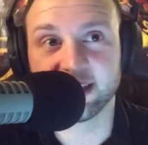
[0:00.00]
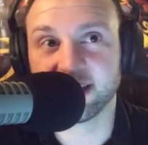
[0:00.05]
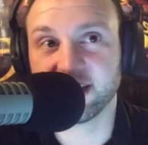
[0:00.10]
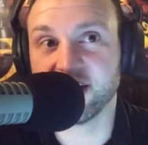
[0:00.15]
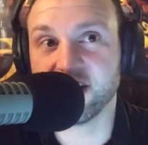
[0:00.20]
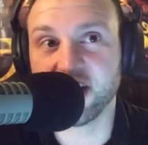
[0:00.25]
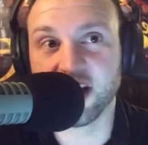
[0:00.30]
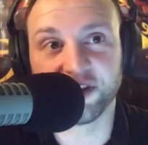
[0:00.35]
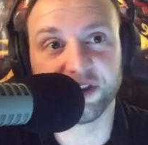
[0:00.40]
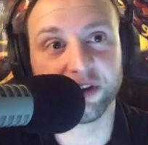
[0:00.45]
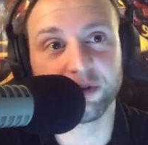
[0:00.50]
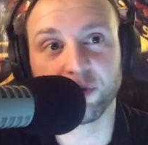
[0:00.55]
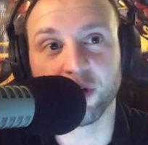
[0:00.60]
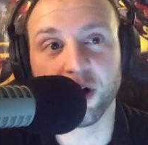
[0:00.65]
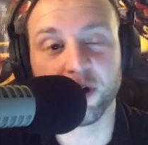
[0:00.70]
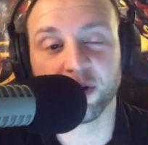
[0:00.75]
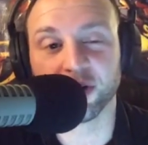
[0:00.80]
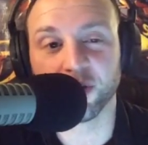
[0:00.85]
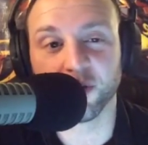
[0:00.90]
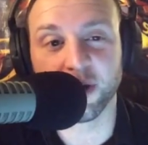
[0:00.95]
Nothing
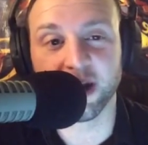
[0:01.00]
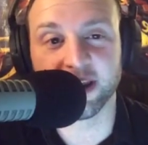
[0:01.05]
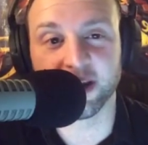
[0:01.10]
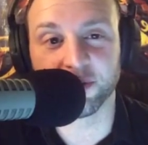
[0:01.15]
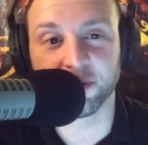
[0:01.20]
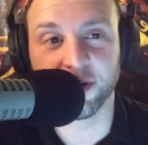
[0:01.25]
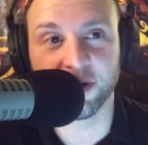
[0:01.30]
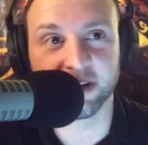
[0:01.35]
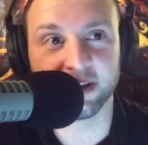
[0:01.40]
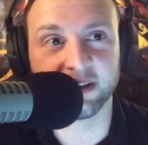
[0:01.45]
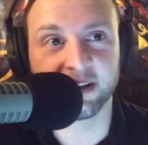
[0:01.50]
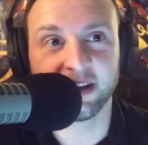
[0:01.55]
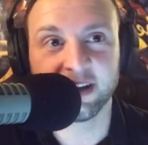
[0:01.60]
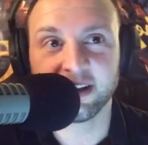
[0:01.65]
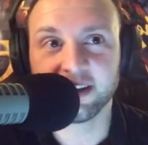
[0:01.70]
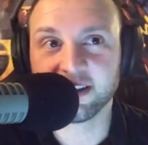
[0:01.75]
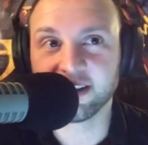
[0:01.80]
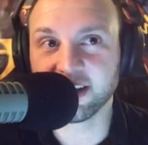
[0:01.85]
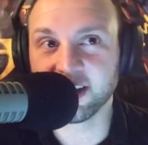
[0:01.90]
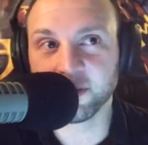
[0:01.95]
wrong with the way they wrote it.
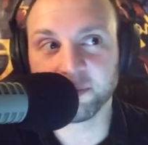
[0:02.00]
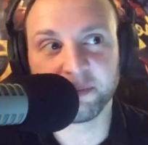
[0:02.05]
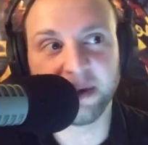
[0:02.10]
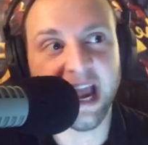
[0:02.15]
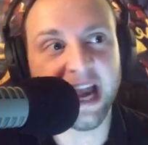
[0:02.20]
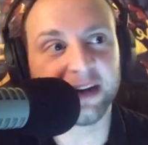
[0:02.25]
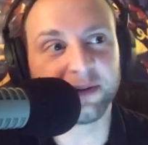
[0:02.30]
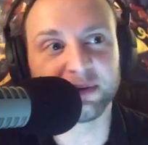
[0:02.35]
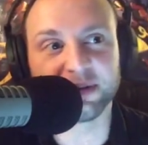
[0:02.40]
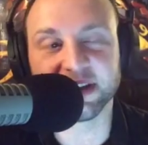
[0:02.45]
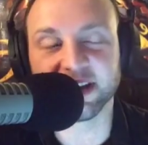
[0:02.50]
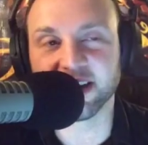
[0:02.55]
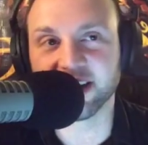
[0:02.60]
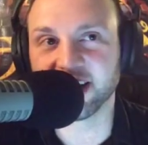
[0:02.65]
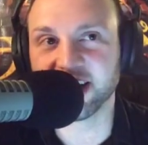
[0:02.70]
The impact was there.